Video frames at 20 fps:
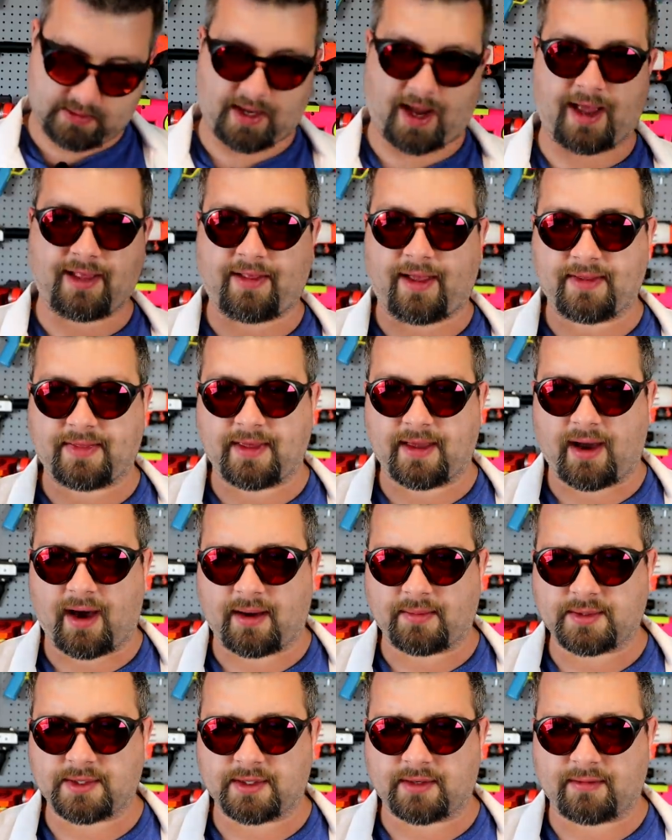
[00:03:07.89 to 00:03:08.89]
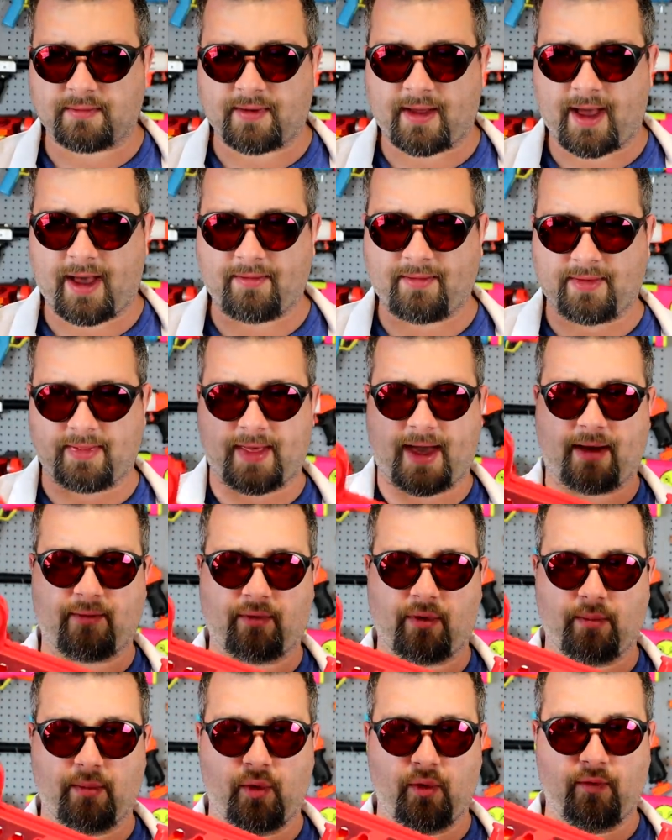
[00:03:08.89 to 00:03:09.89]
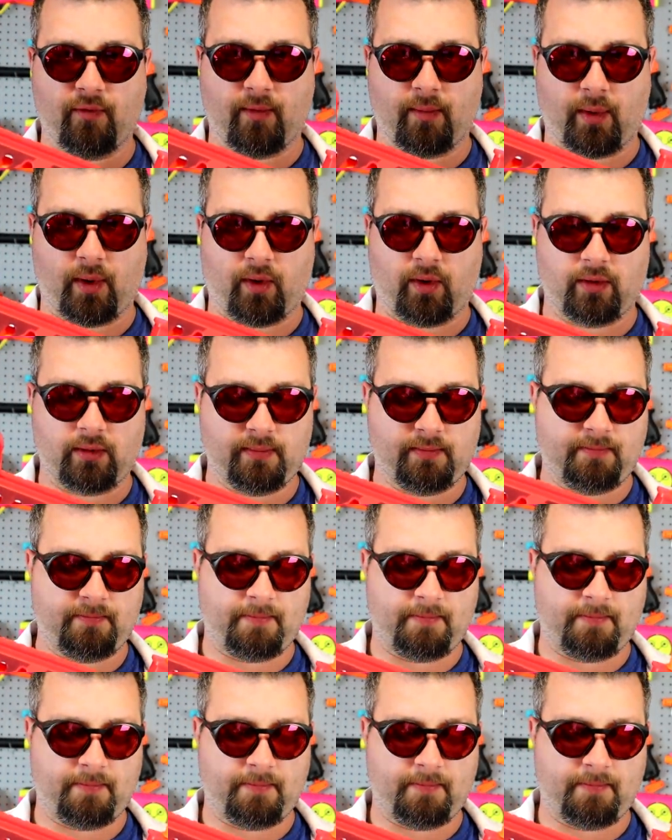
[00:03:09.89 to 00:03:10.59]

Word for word: I like the option of having that removable.